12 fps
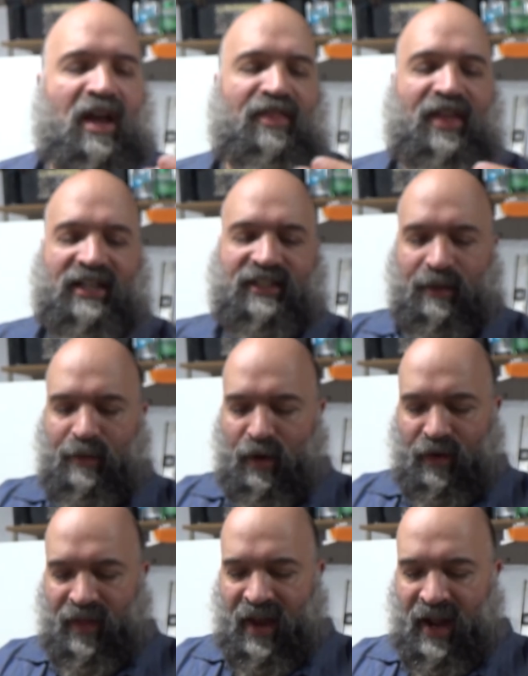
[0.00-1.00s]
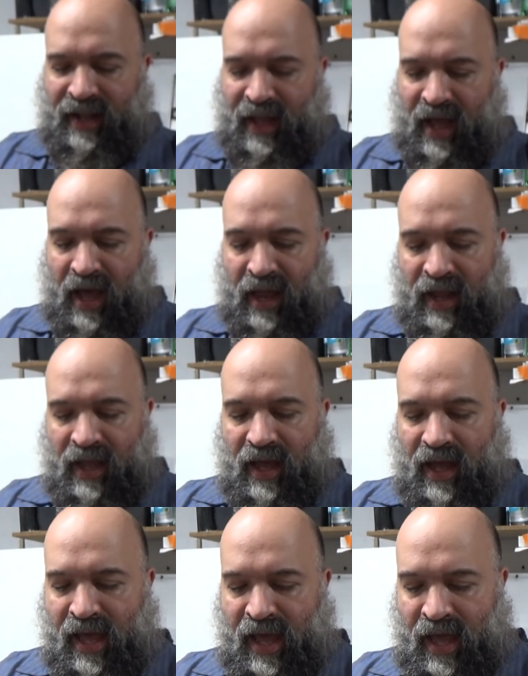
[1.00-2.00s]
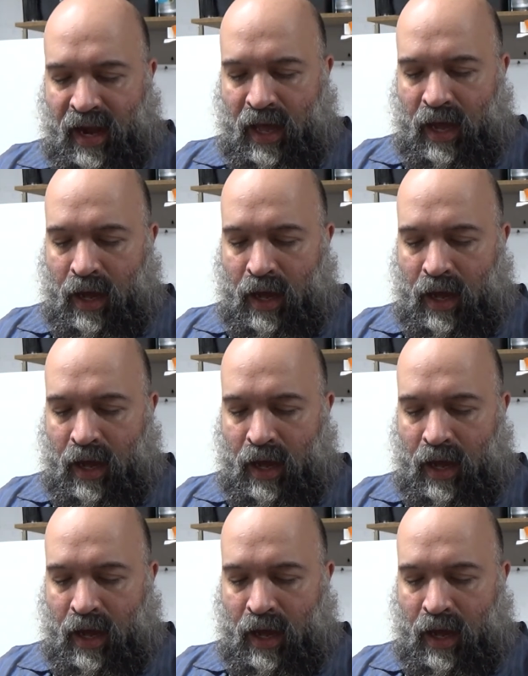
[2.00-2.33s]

that's the motor that I got, and